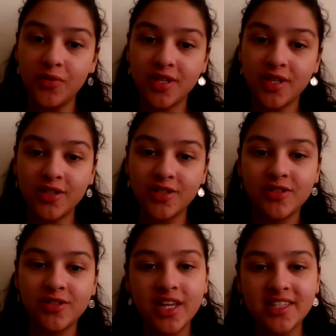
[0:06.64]
we start
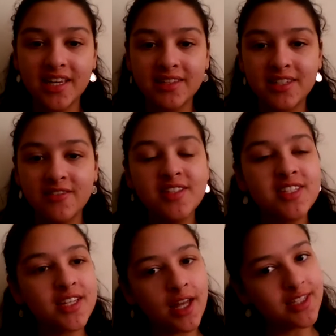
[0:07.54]
today's
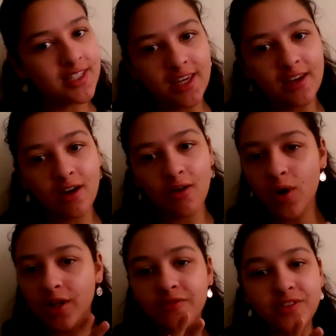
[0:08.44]
activity, let's sing
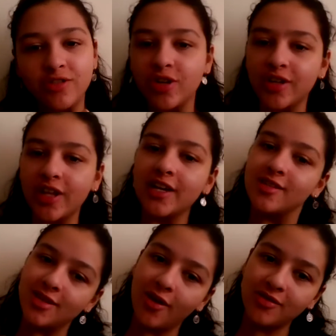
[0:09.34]
one of teacher
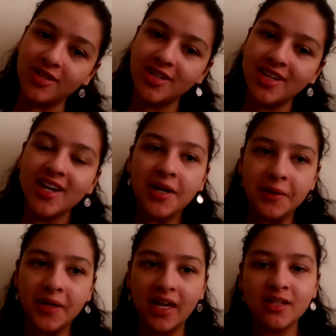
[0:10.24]
liaison.
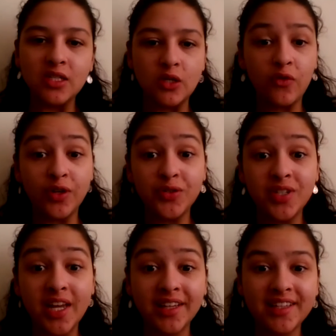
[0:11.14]
Okay, so for
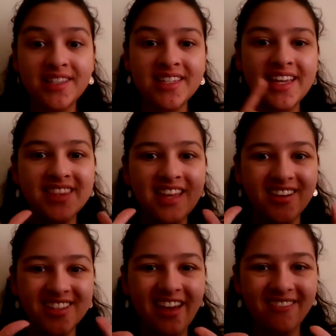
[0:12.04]
today, let's sing There are
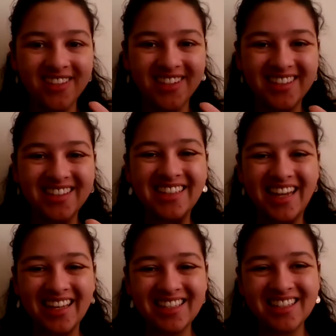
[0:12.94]
seven.
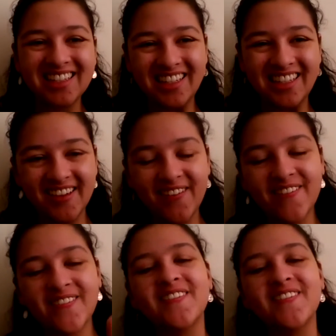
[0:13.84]
Yes, let's go.